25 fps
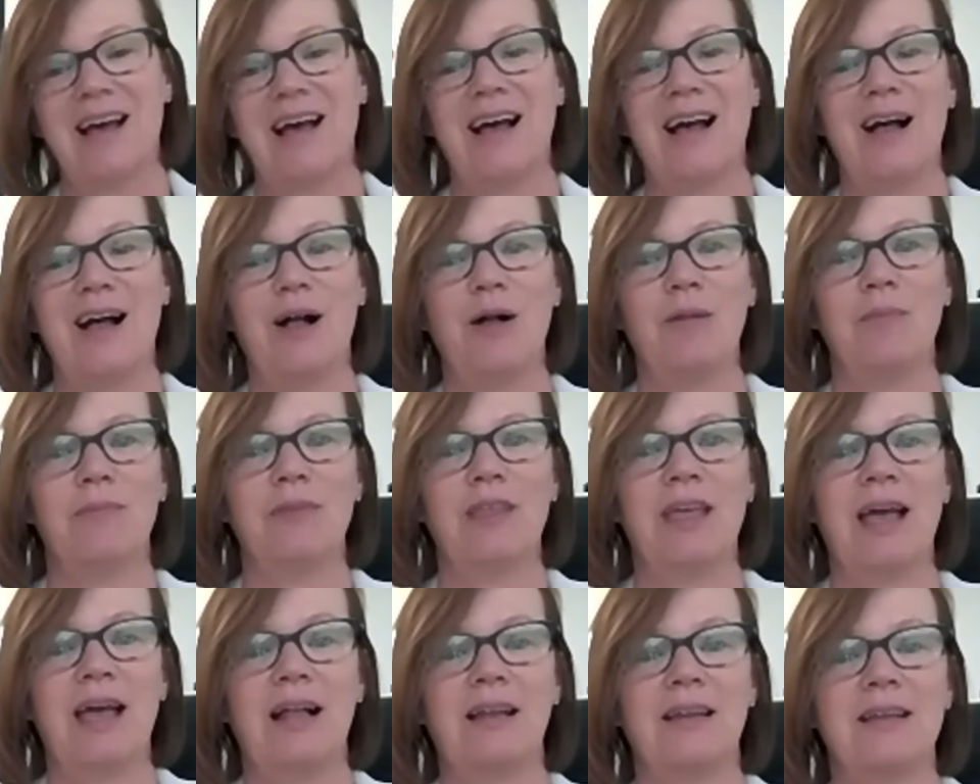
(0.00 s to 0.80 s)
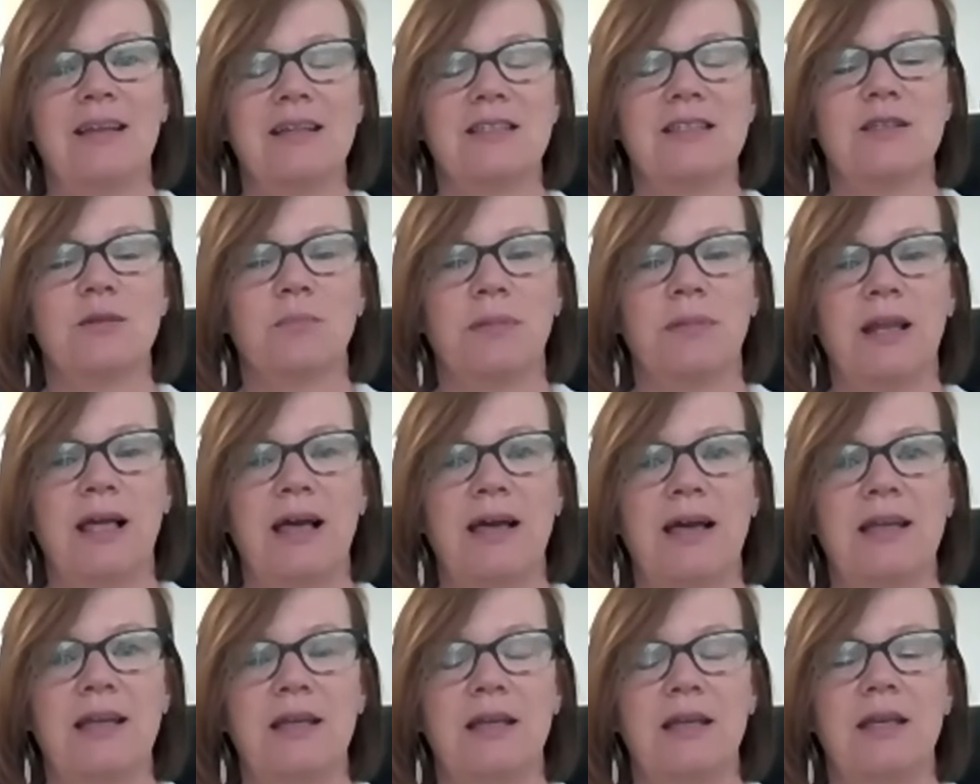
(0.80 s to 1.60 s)
Alex and
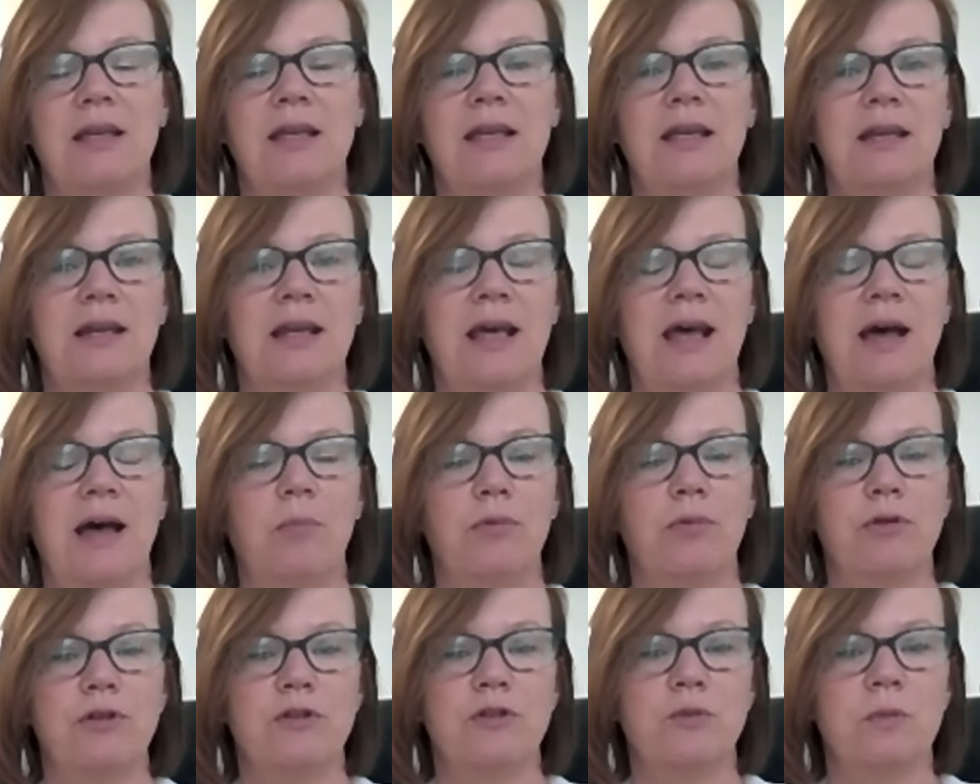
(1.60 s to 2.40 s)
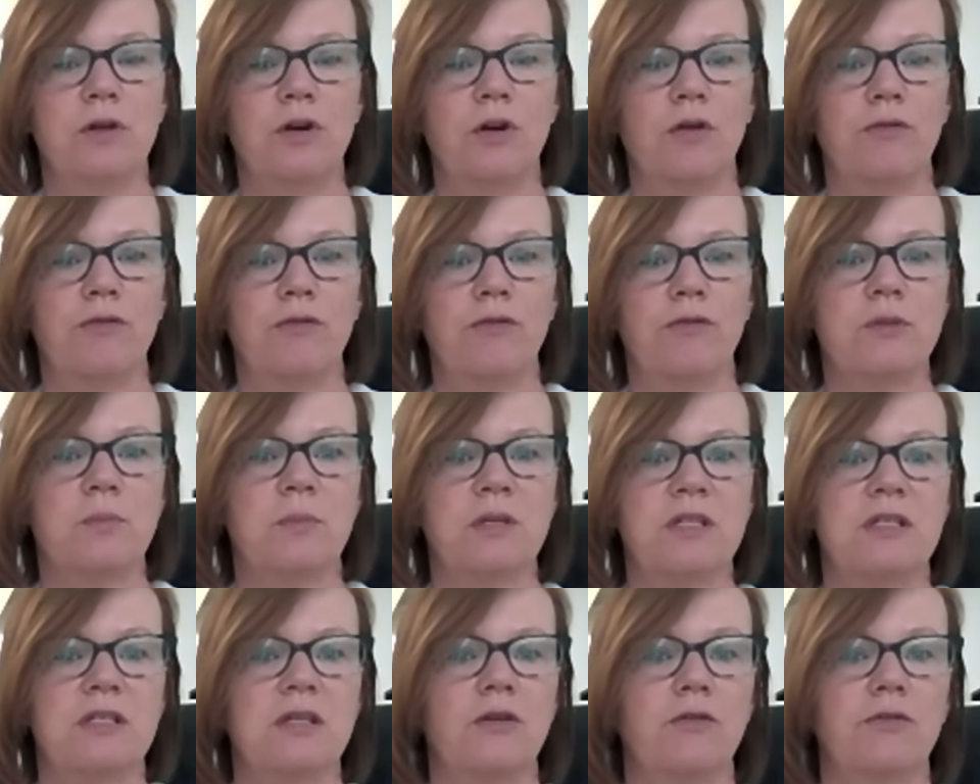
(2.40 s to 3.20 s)
Blake in our Brisbane office,
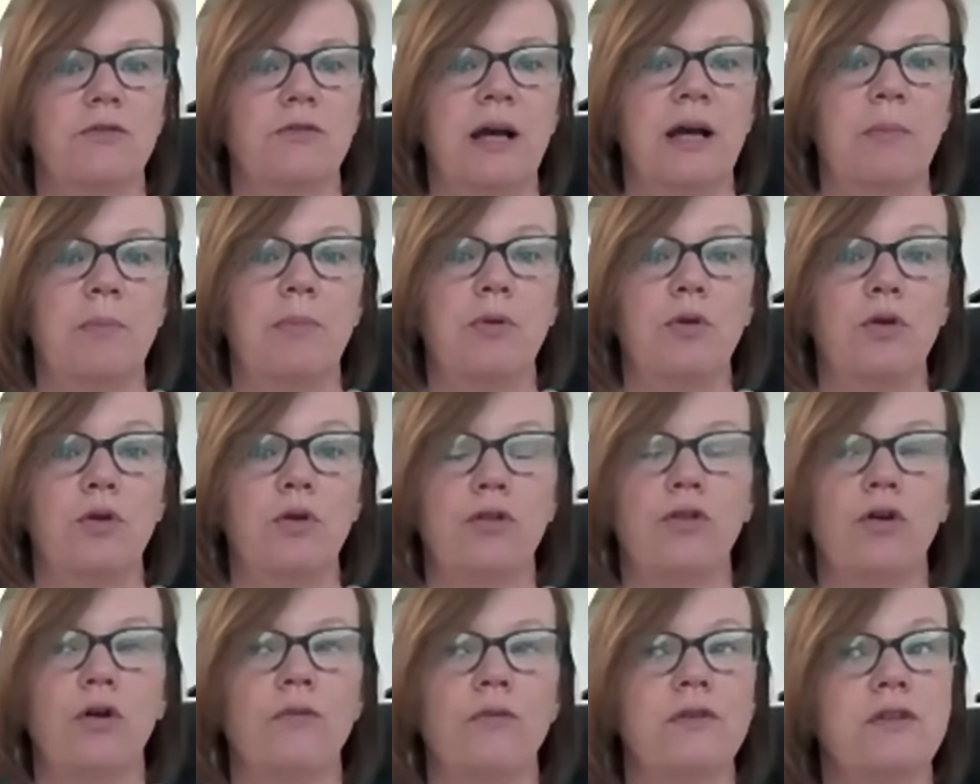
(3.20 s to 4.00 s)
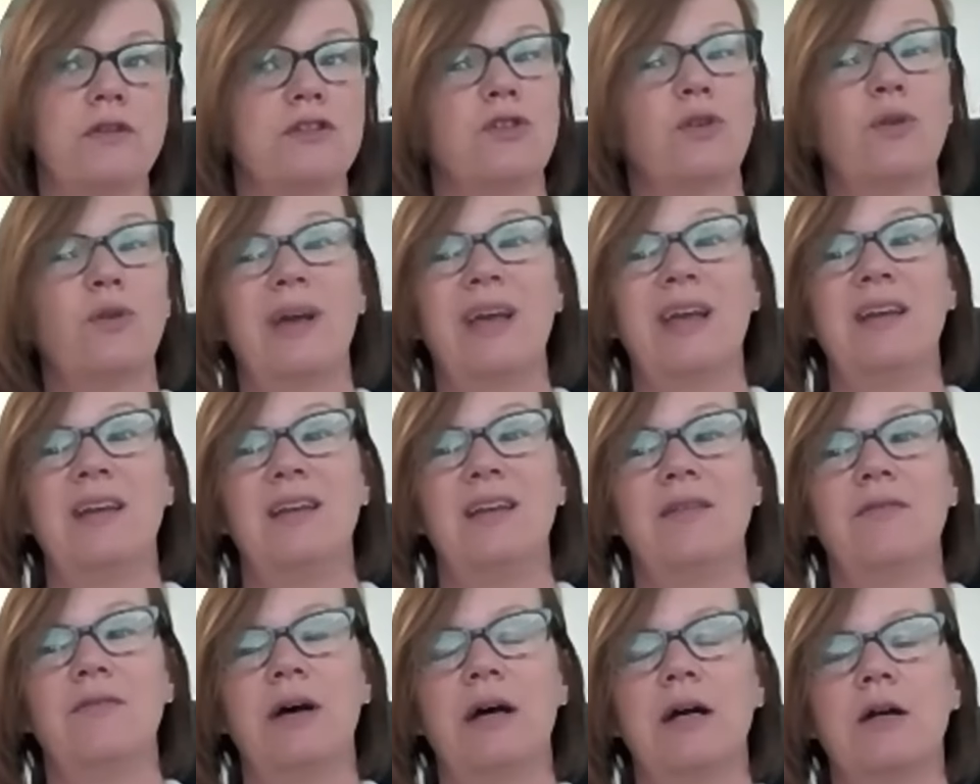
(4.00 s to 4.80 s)
myself in our Perth office, or
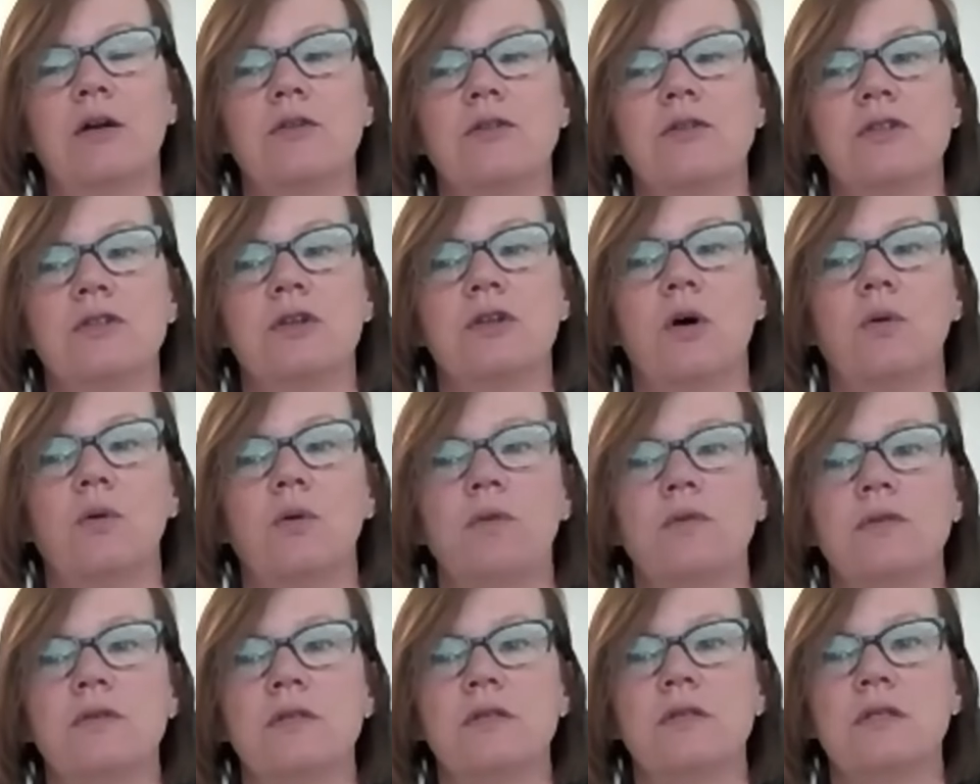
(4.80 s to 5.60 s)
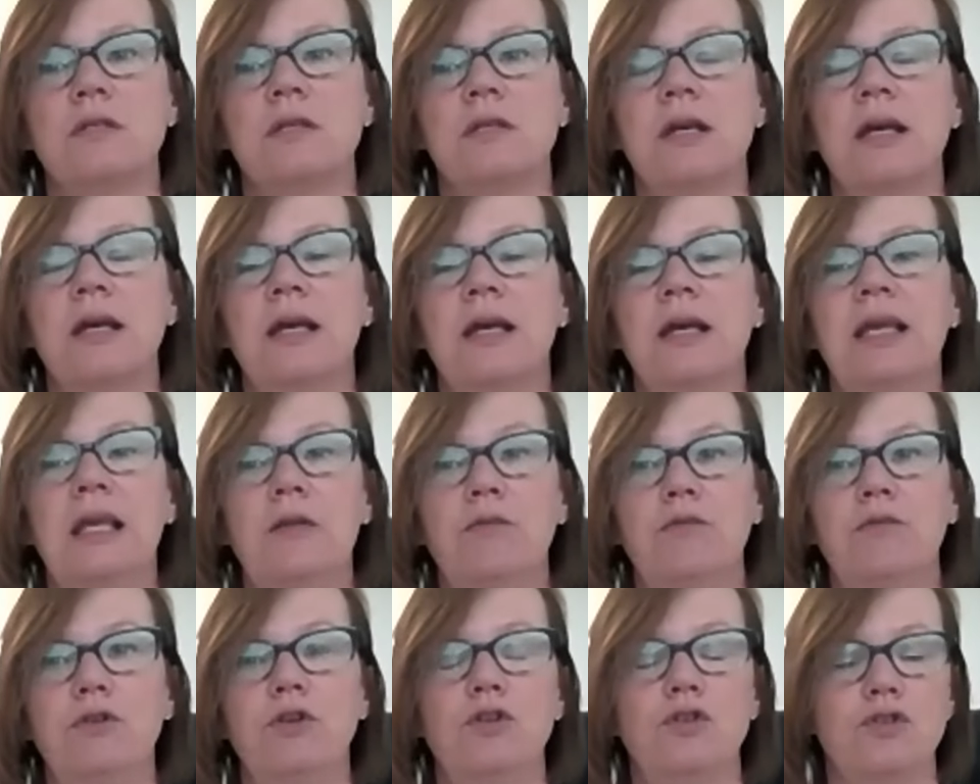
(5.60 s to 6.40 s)
any of our consultants
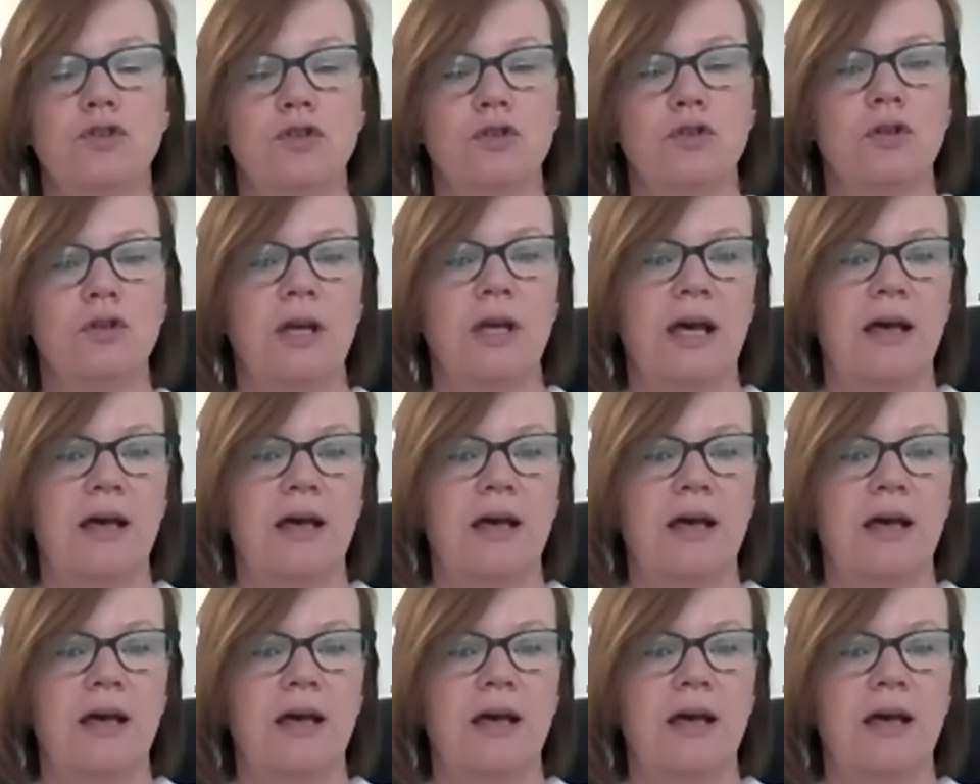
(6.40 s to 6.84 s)
if you do